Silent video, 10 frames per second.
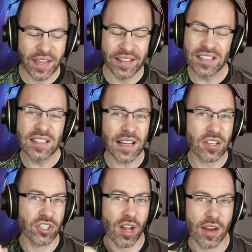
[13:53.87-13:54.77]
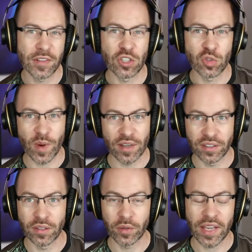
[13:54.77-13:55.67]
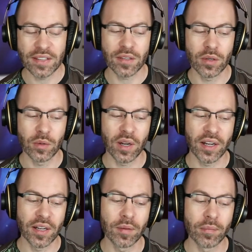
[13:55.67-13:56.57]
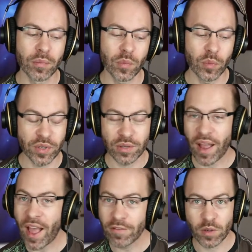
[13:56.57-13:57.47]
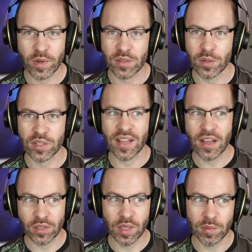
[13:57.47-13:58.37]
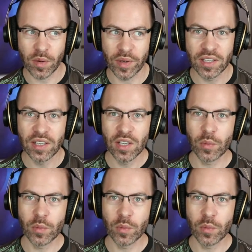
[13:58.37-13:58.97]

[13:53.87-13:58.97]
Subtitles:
This is like a shot of adrenaline, okay? So when you have no resources, how do you keep going?